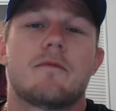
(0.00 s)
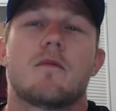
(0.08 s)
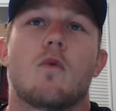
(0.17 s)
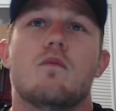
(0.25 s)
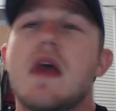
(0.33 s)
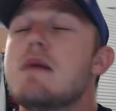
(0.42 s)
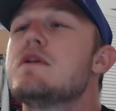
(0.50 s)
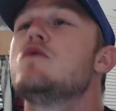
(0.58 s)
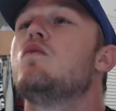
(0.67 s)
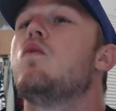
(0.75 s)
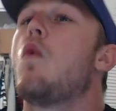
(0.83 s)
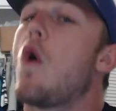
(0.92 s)
maybe
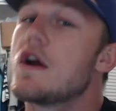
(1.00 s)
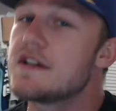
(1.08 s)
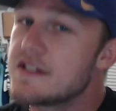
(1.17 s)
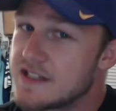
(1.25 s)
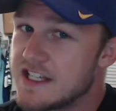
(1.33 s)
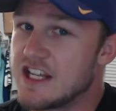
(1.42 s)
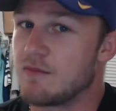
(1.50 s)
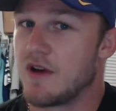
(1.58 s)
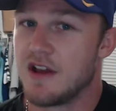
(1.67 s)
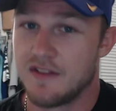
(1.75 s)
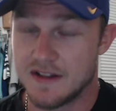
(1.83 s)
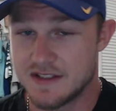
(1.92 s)
one team
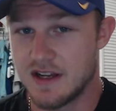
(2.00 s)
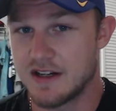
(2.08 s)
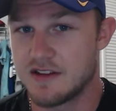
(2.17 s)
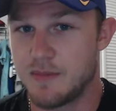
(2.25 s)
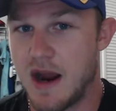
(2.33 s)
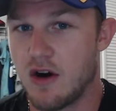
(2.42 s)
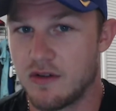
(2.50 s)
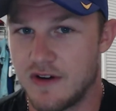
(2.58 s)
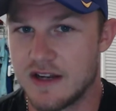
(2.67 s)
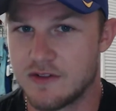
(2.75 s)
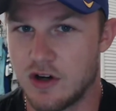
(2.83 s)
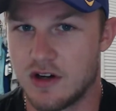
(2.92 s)
that's not in the Power
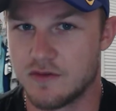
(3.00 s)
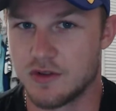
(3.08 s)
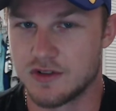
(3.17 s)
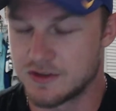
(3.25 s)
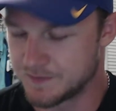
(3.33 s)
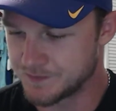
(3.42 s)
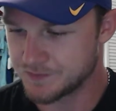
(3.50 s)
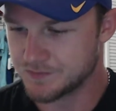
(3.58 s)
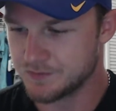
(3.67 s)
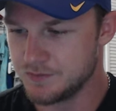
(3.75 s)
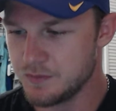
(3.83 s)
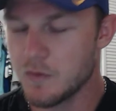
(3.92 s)
Five conference
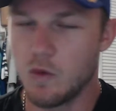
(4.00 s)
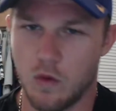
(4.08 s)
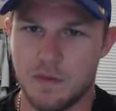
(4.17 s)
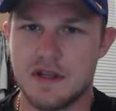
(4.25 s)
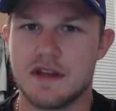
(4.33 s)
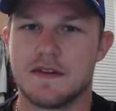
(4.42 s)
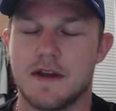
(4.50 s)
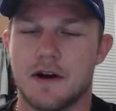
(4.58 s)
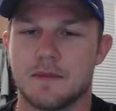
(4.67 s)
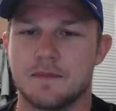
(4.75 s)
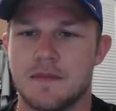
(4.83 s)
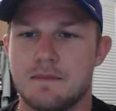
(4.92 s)
will be in there.
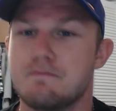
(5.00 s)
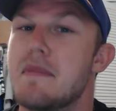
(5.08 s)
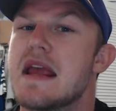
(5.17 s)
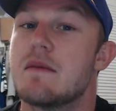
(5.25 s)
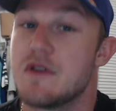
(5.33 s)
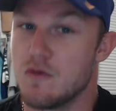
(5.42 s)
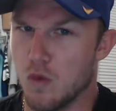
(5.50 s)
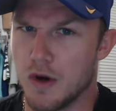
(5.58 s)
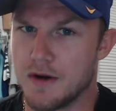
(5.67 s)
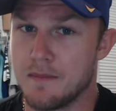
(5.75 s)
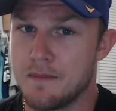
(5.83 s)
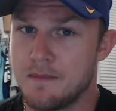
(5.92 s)
Maybe
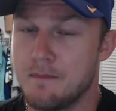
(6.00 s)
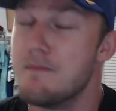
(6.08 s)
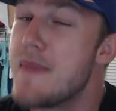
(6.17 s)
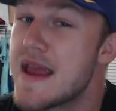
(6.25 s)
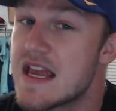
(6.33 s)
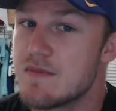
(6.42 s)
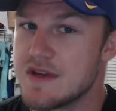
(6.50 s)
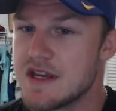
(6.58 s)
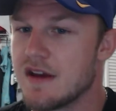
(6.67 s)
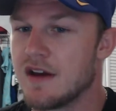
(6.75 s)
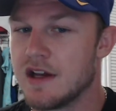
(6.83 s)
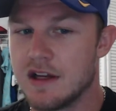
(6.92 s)
one. Maybe.
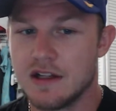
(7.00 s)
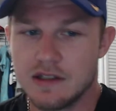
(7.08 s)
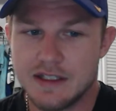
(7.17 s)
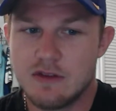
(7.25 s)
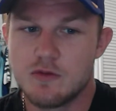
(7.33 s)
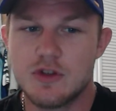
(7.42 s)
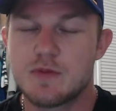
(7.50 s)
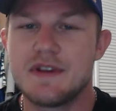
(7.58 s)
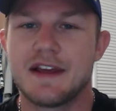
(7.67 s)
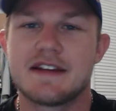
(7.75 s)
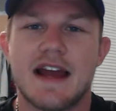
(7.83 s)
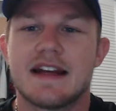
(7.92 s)
Like, you would just be
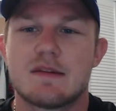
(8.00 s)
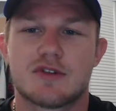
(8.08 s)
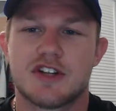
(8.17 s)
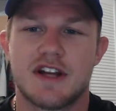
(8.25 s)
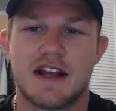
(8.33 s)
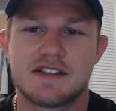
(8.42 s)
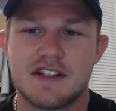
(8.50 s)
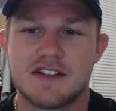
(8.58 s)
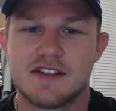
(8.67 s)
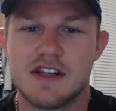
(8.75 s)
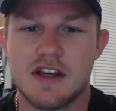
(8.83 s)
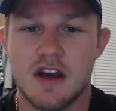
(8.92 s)
like 90%
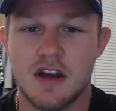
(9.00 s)
SEC,